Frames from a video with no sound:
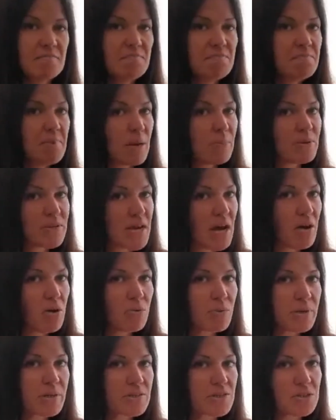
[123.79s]
Paper towel
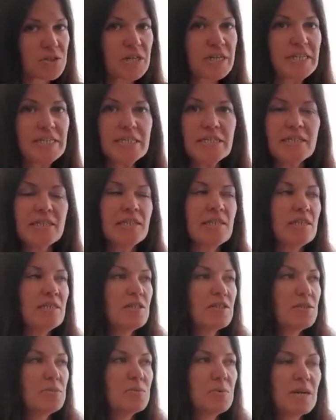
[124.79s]
works great.
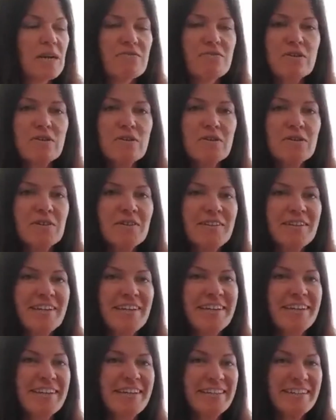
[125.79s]
Whatever
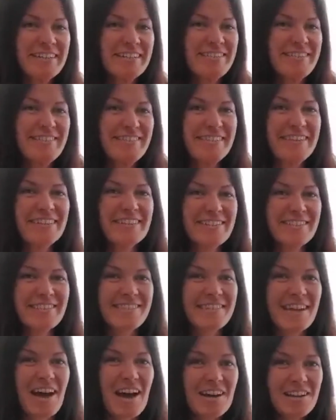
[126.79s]
is still in
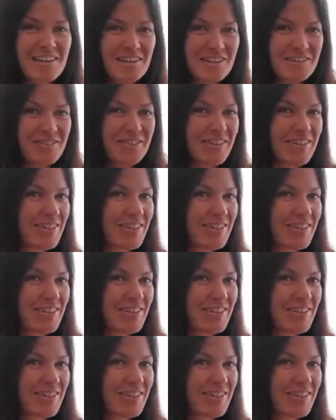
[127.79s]
stock, you can